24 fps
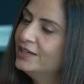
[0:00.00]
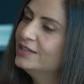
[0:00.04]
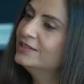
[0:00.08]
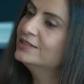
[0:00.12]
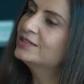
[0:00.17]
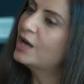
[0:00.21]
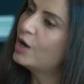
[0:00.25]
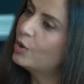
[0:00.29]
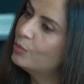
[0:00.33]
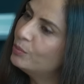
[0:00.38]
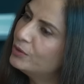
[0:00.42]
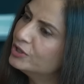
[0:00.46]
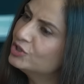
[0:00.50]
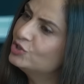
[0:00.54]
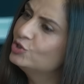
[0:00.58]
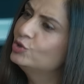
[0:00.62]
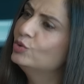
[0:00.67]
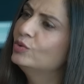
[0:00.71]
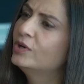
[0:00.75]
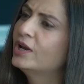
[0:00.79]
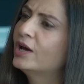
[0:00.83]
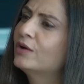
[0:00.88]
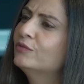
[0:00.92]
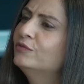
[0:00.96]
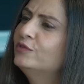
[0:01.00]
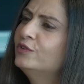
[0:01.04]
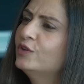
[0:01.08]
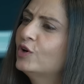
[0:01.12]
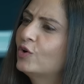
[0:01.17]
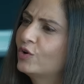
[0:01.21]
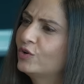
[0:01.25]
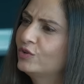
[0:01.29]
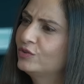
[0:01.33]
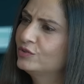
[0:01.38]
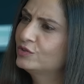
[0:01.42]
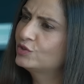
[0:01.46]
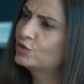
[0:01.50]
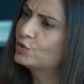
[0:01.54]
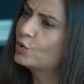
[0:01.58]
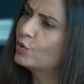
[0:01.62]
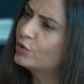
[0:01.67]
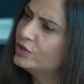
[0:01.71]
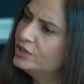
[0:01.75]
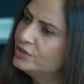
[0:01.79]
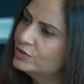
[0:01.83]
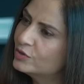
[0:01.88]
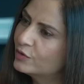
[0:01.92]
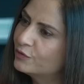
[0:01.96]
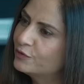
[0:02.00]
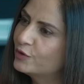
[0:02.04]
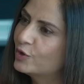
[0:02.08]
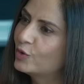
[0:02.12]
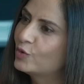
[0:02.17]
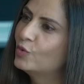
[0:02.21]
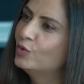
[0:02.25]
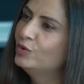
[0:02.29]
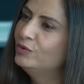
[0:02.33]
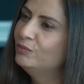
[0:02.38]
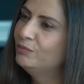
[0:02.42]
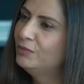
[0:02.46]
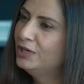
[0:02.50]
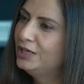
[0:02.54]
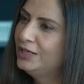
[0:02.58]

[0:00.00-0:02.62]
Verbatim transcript: is how much you love your stories of your own